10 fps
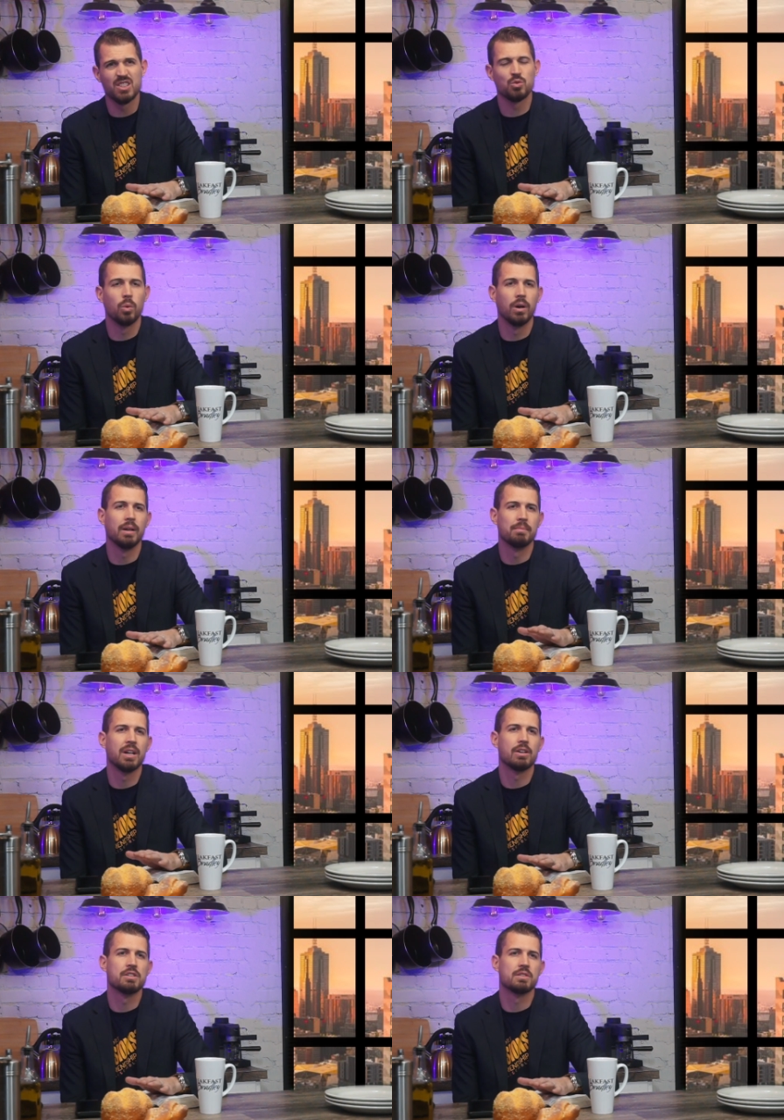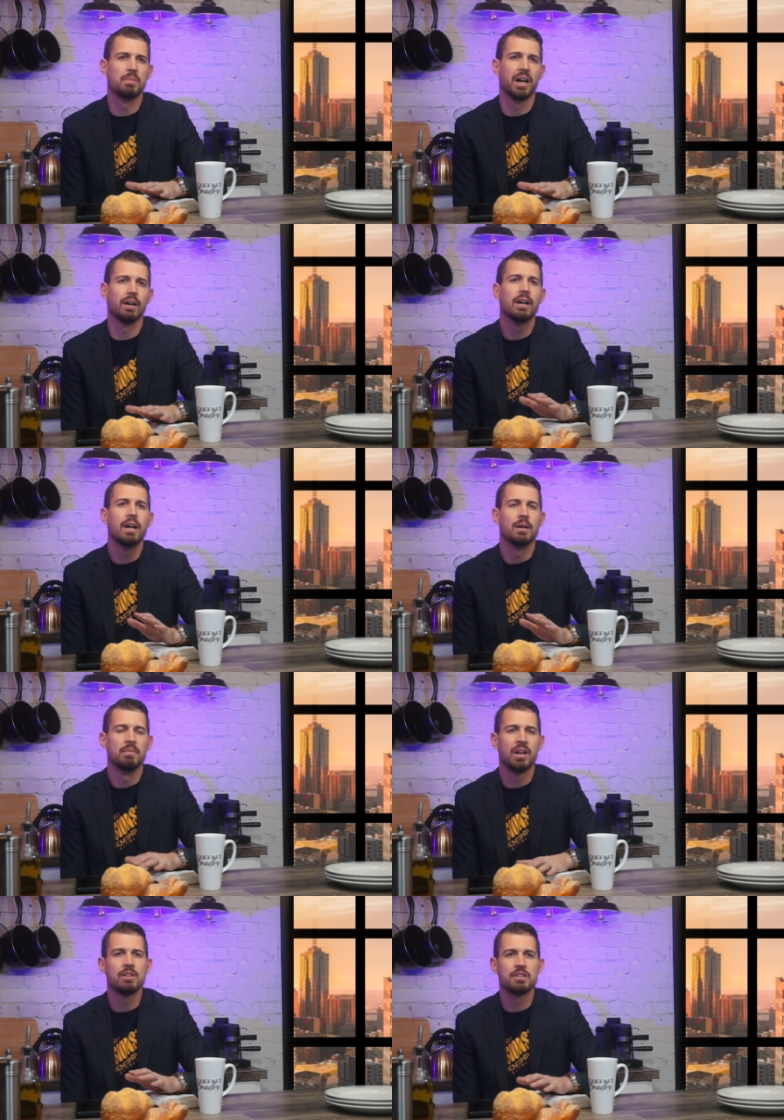is what marriage is about.
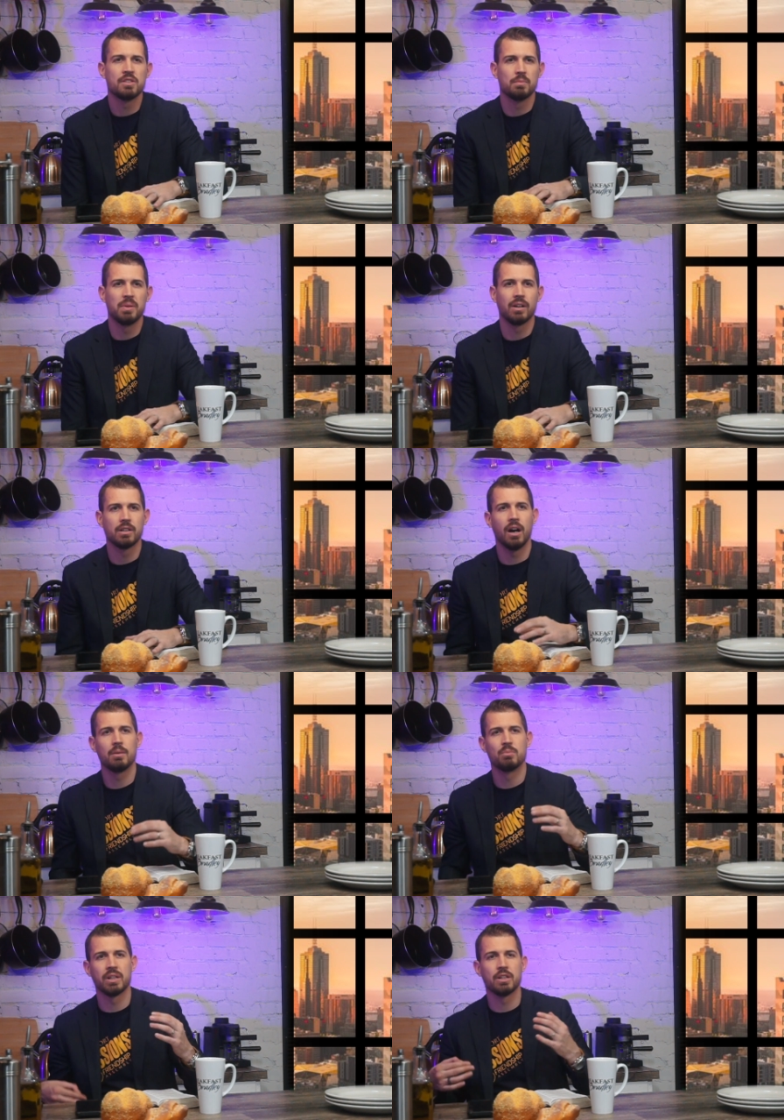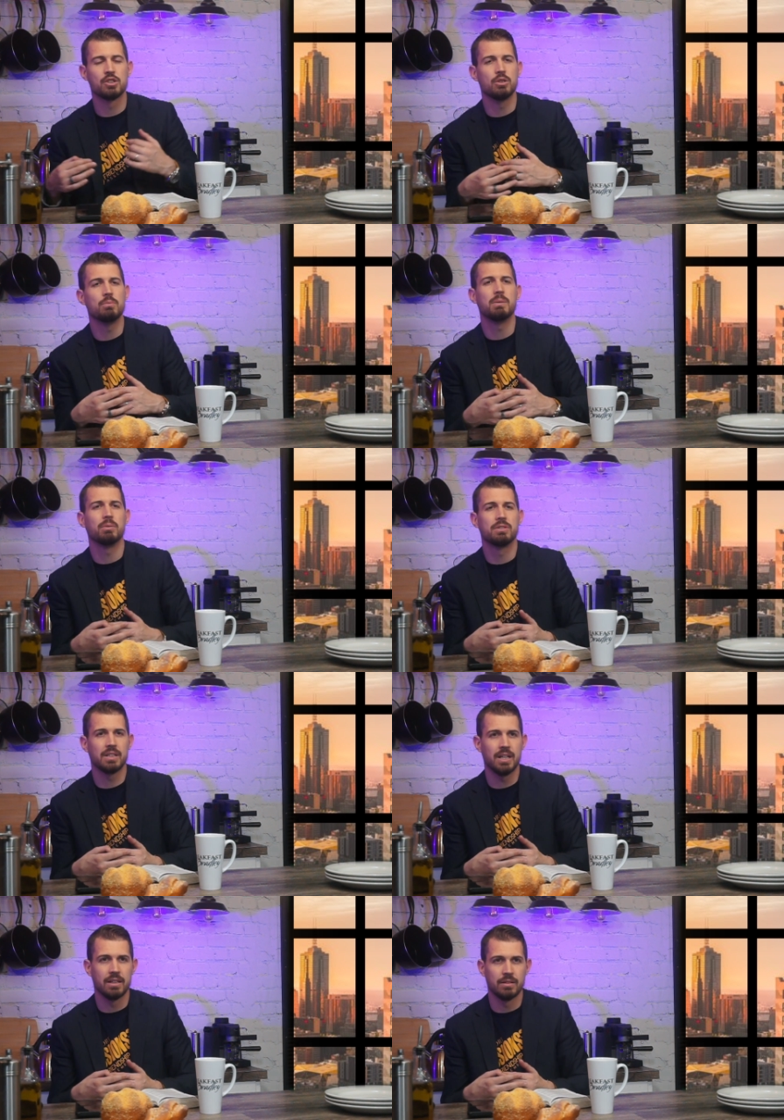Marriage is about God bringing two people
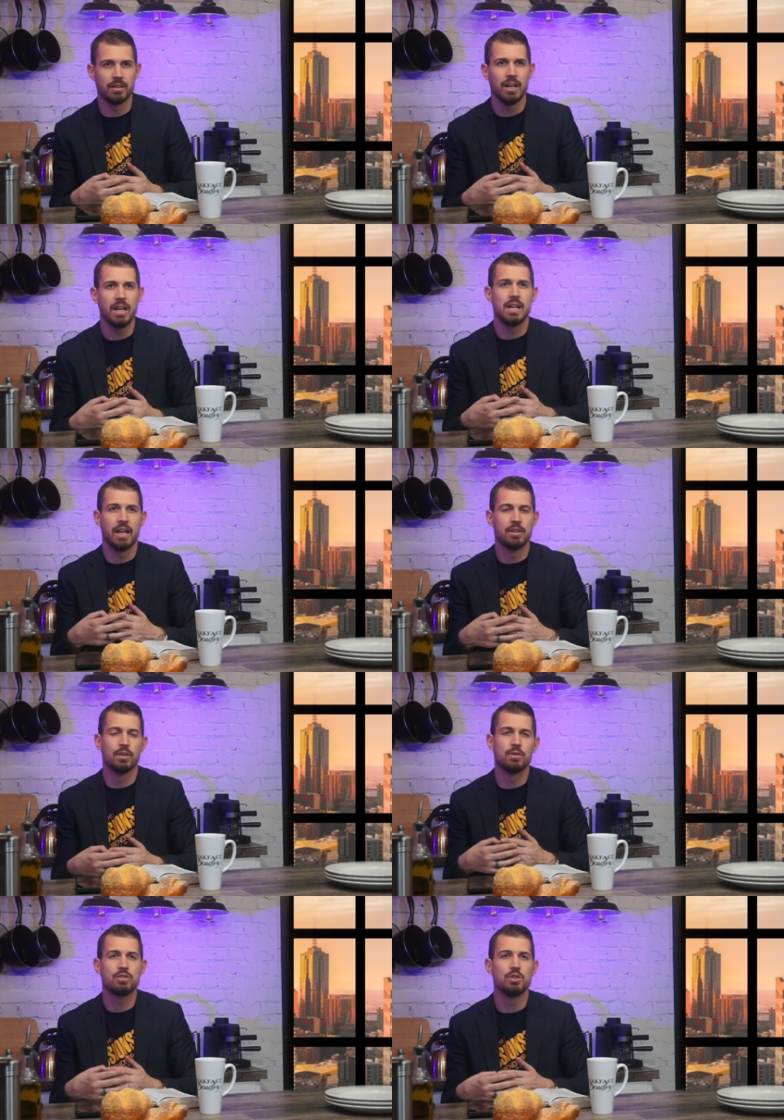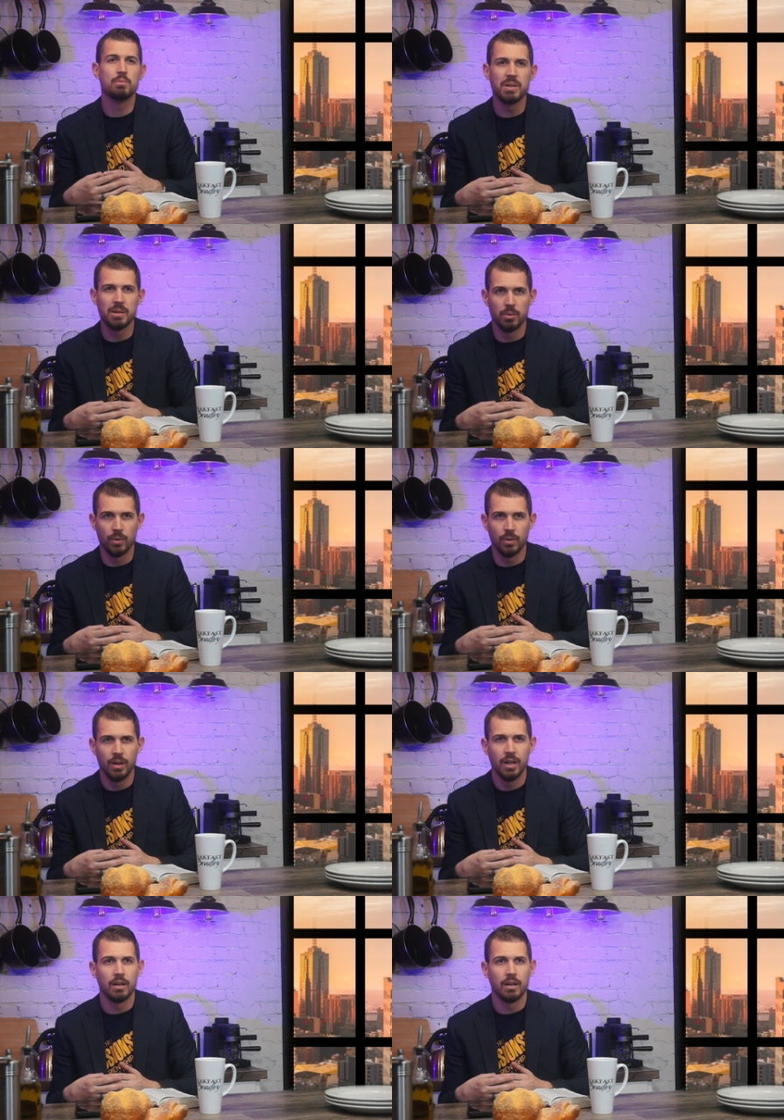together and those two people